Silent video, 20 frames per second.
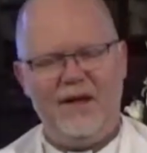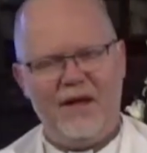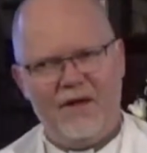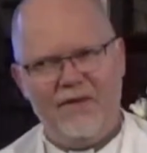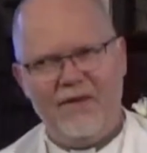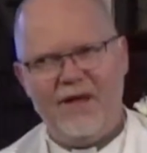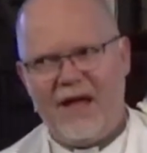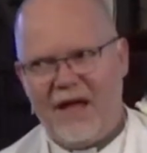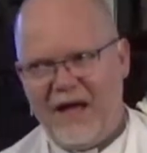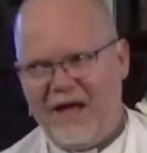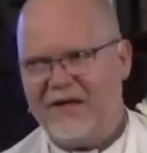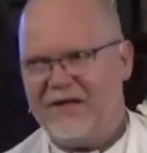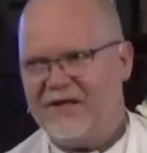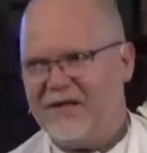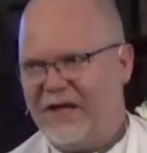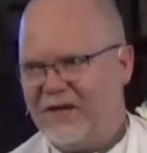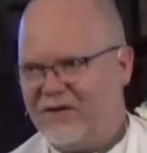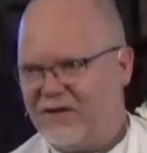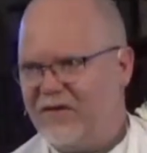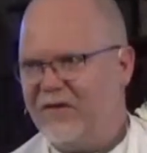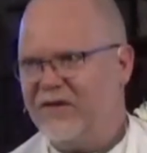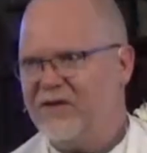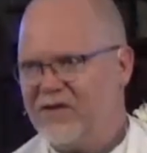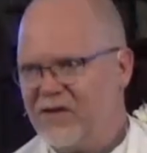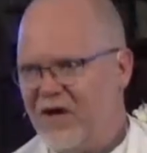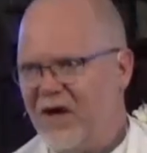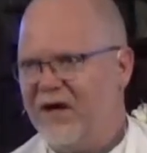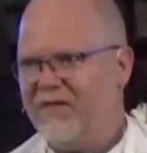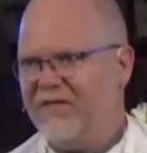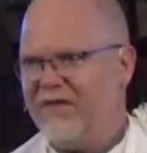And the architecture, the
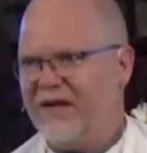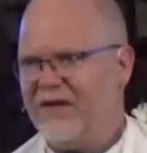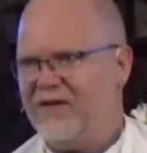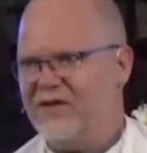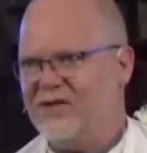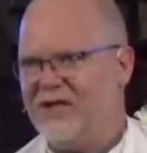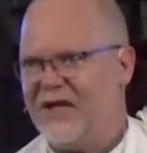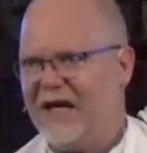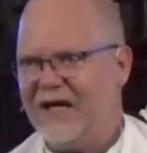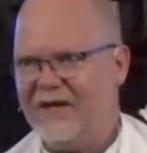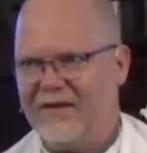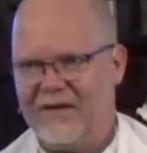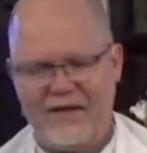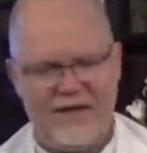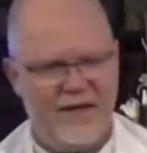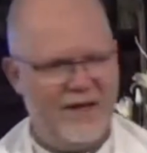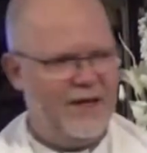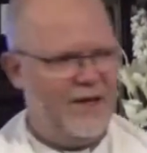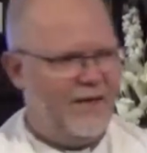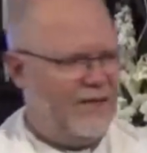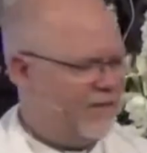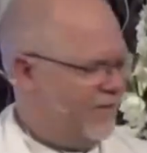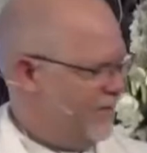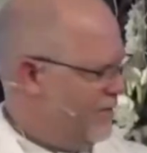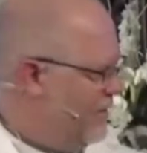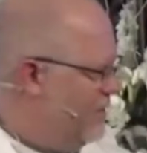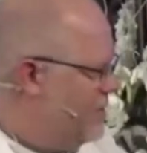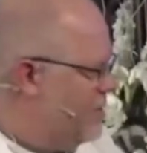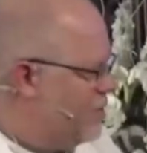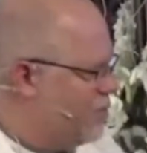design of that is saying that
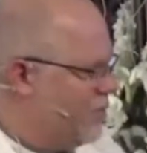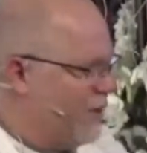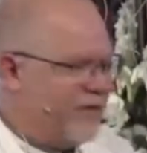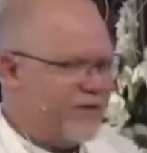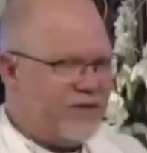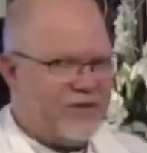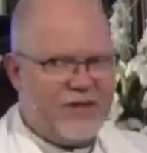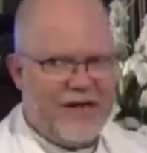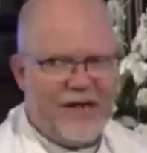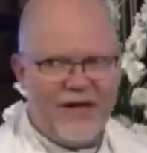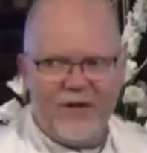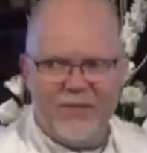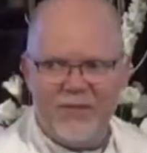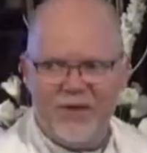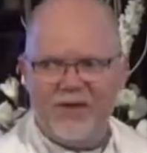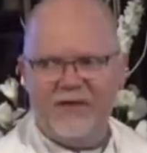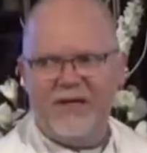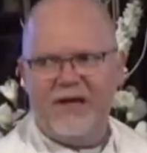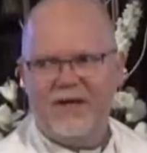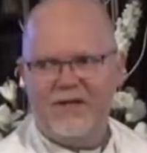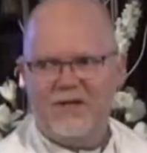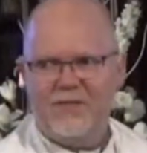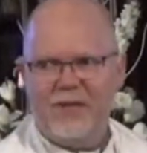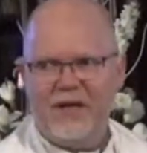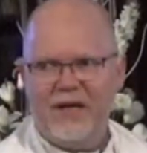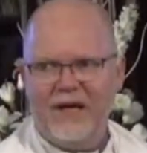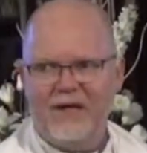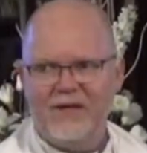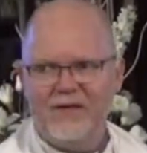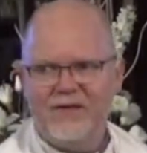this is where the sacrament takes
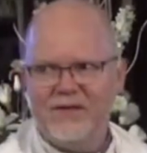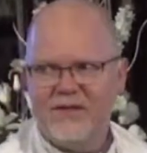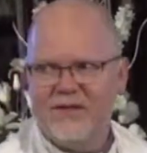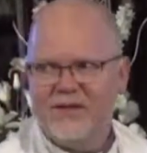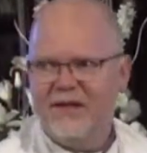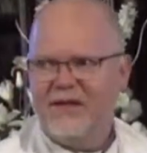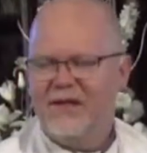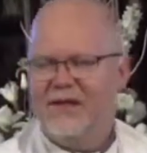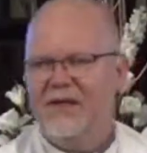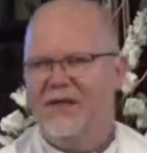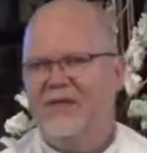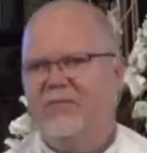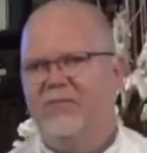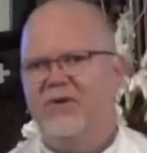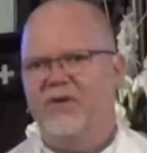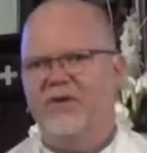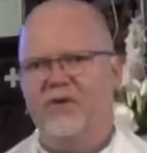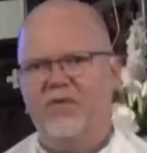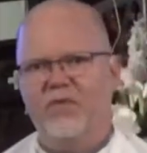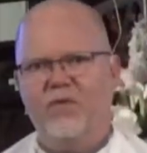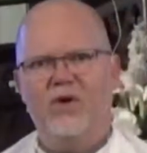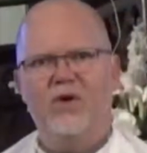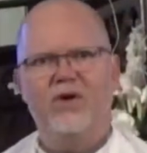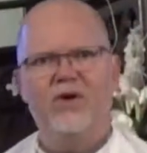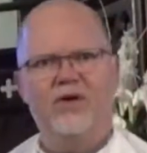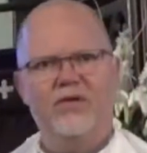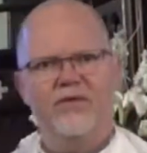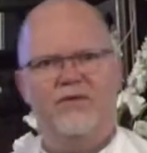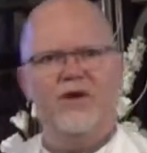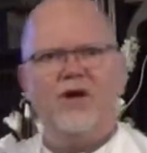place, but the
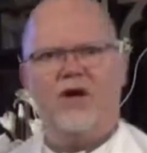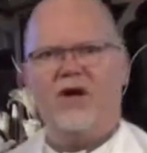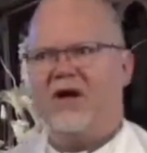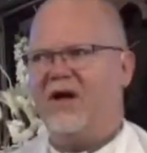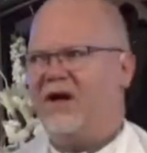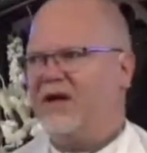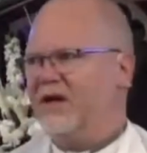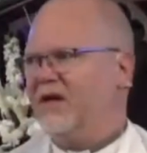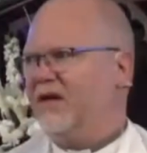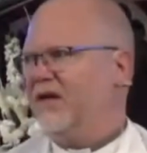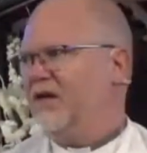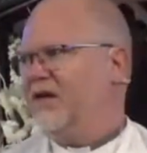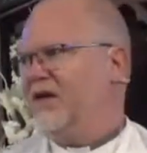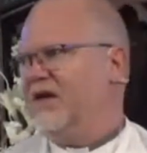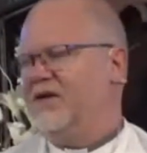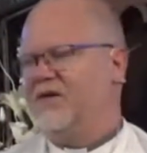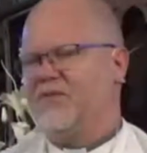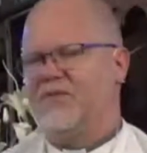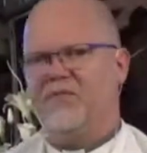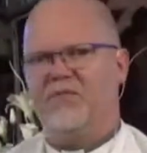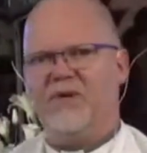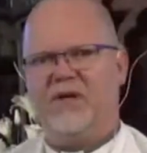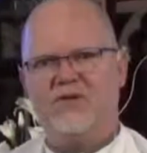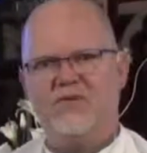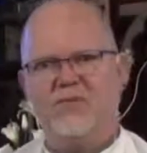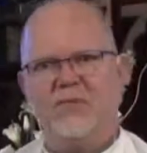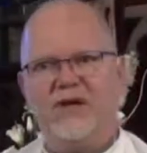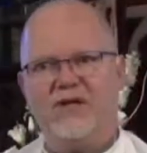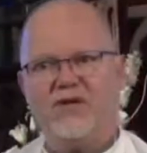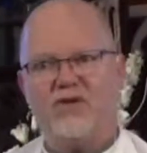Word of God is, is
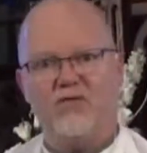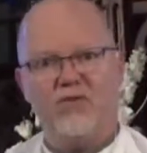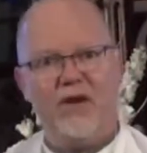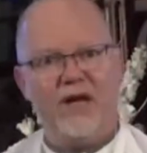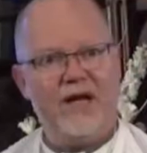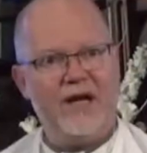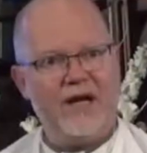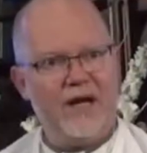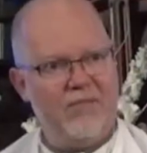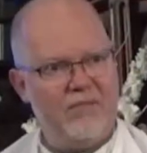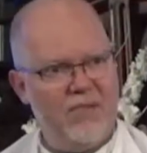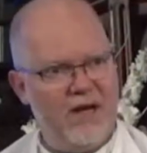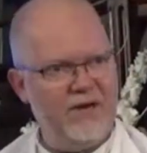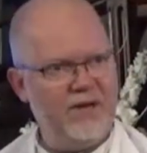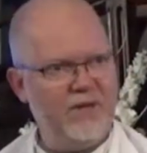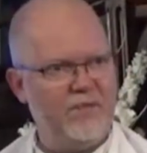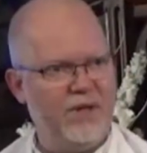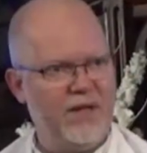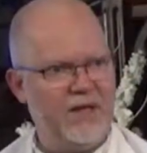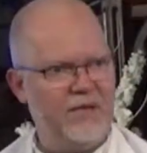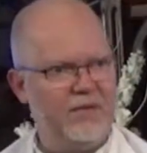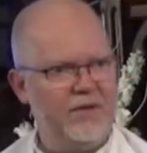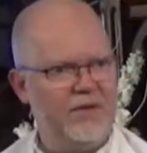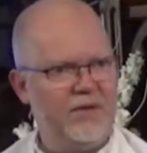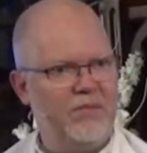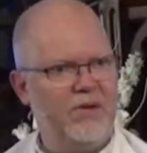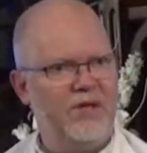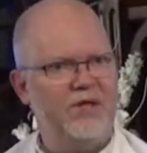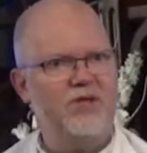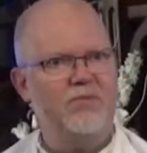best read among the people
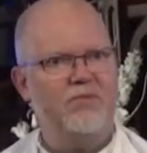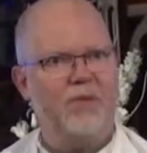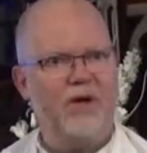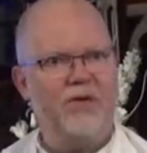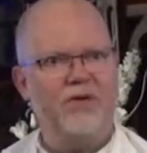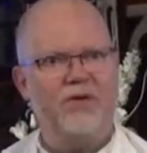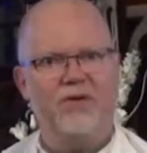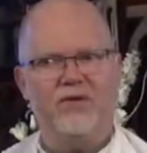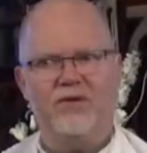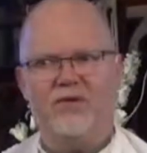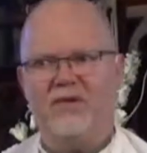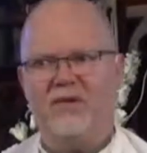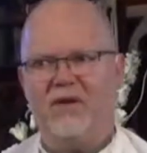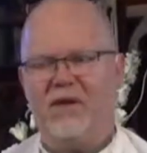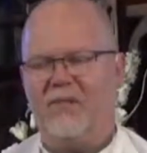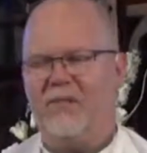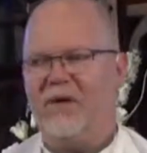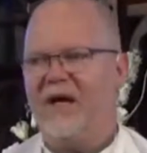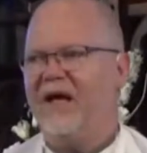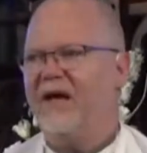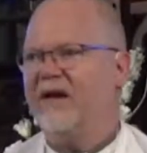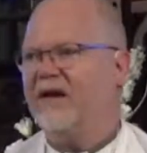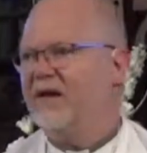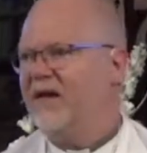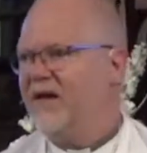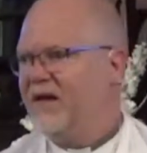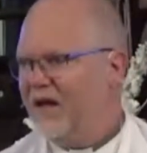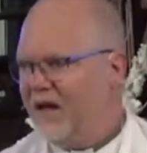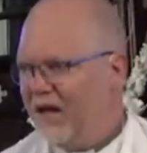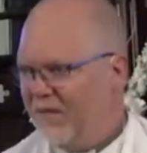and best spoken about
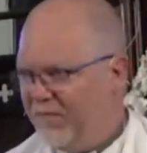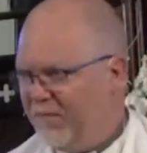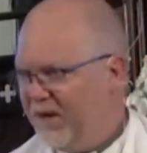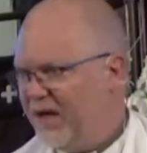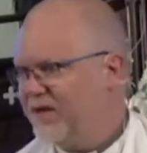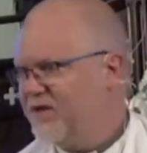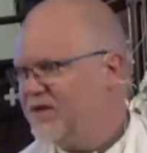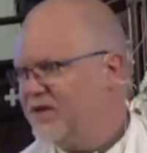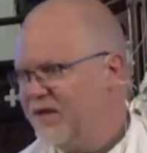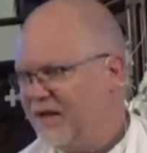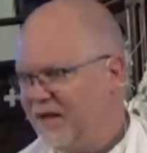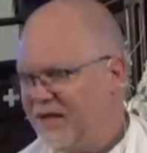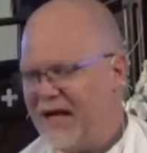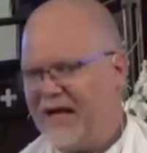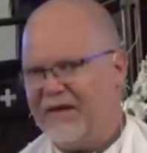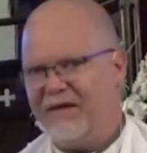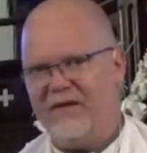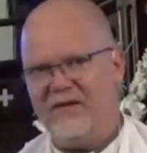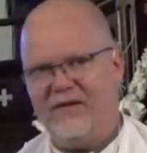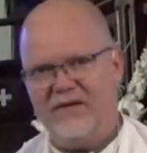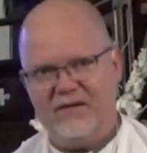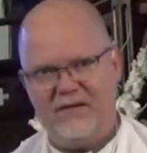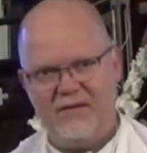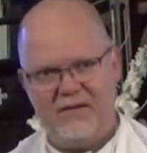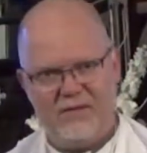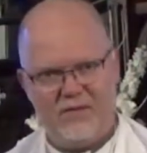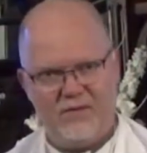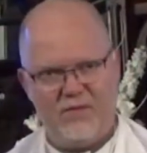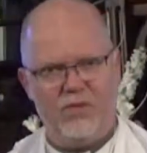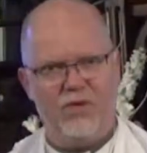amongst the gathered
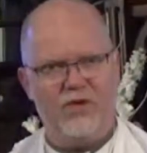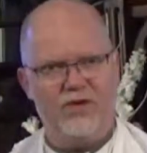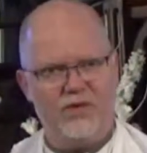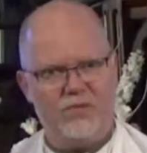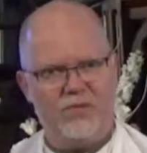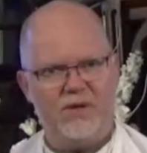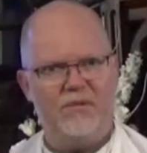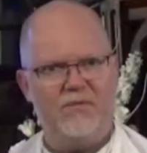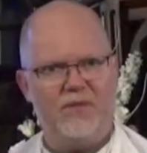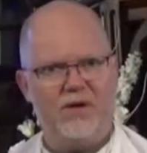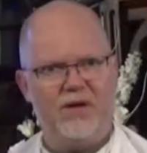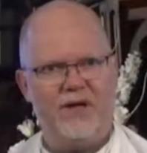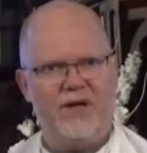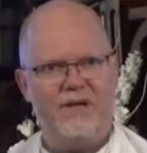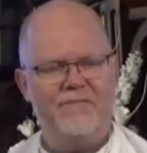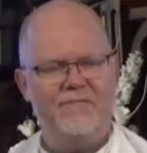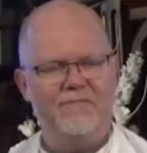worshipping body.